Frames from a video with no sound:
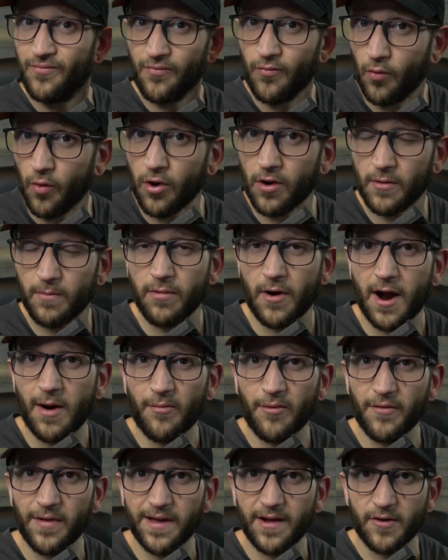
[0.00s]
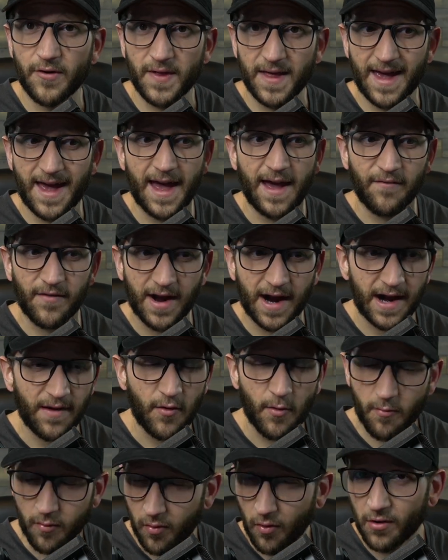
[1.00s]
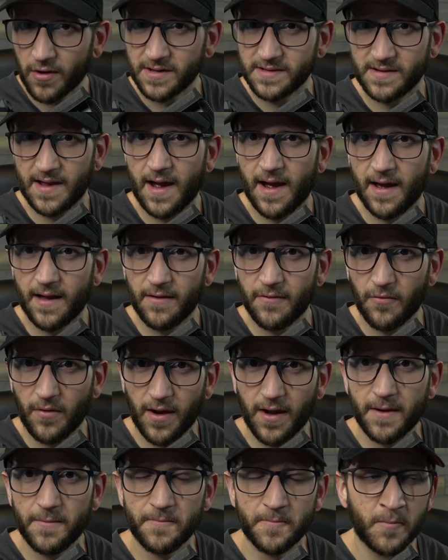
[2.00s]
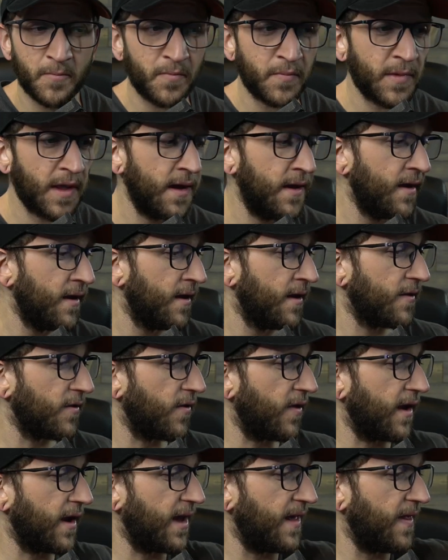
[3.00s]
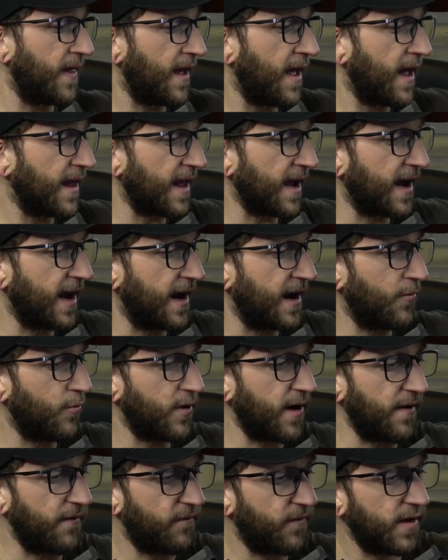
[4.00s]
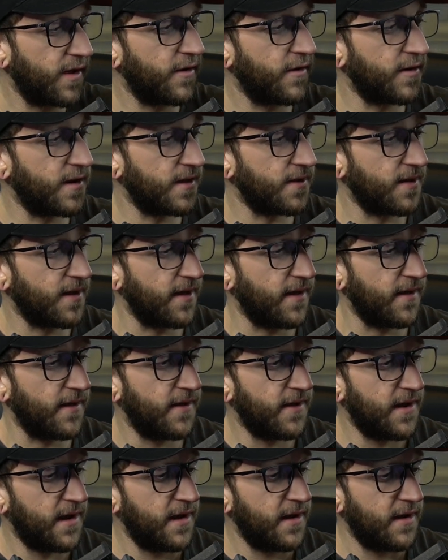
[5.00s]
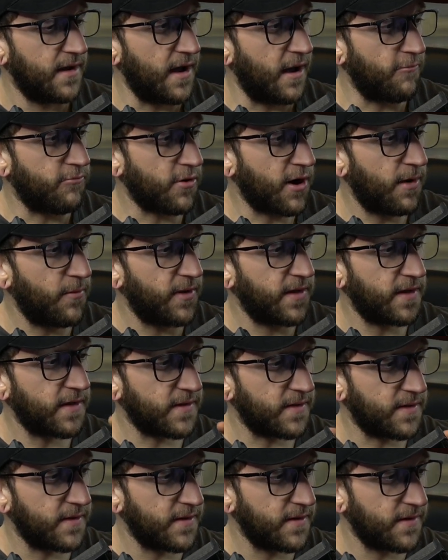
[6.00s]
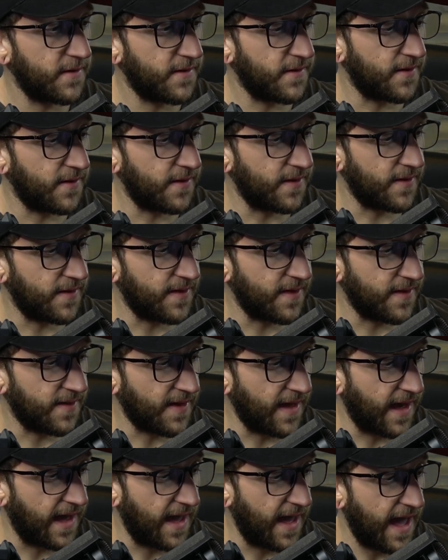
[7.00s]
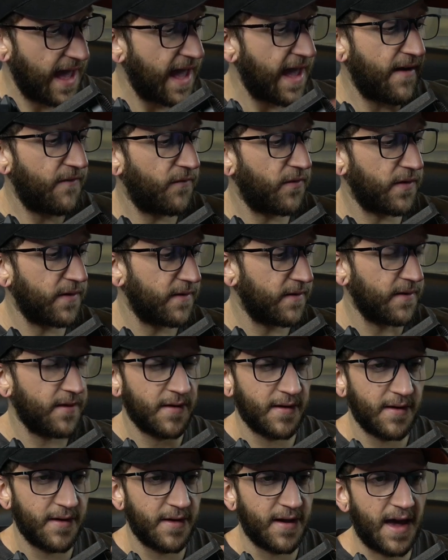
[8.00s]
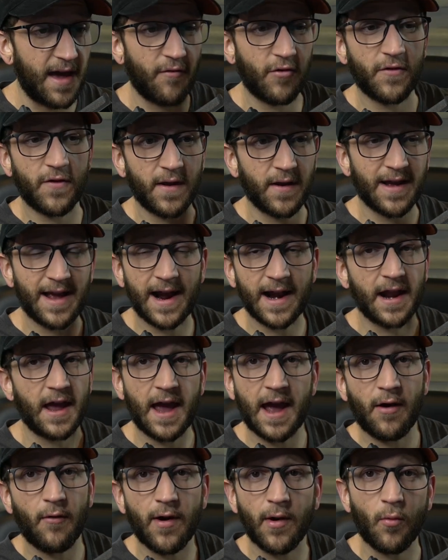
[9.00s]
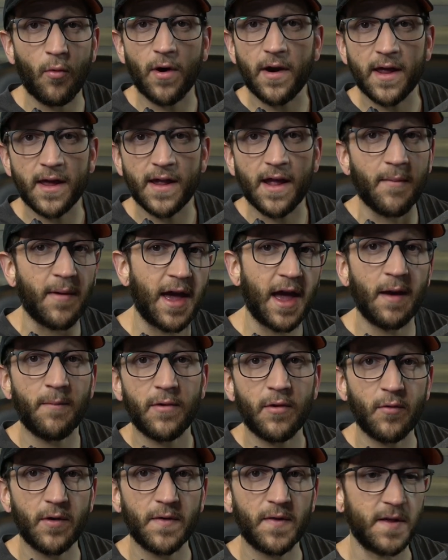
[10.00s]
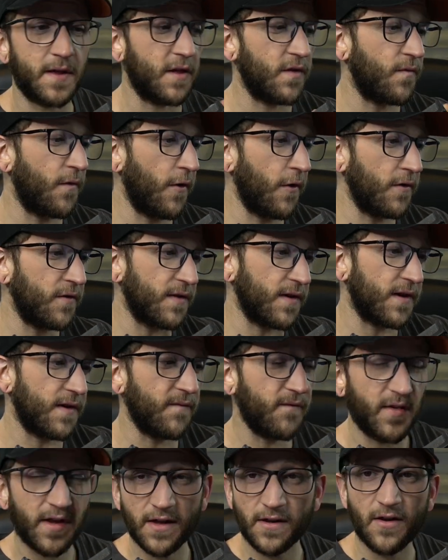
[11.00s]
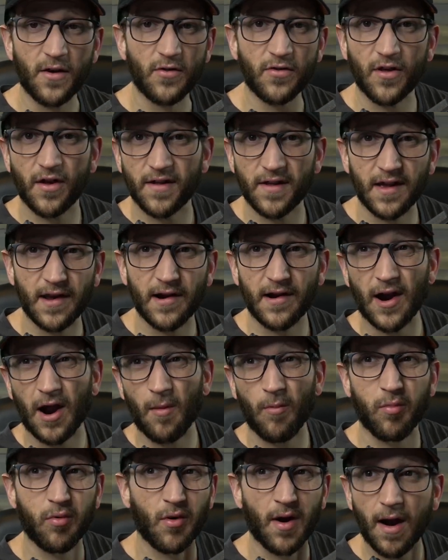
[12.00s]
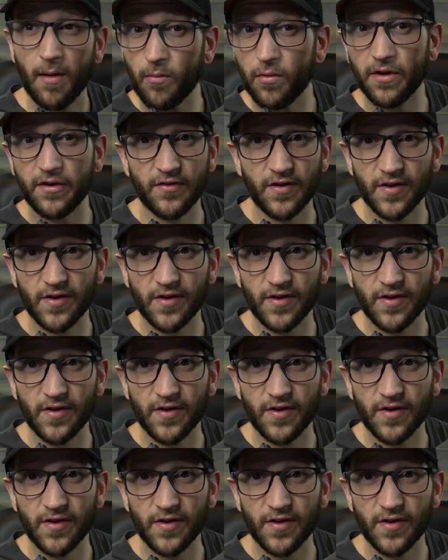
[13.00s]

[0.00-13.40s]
work properly or they have kind of a poor design, right? So like in the end, the kind of what I figured is uh, I'll probably just since I have everything kind of how I want it and I'm happy with it as far as the config goes on here, I'll probably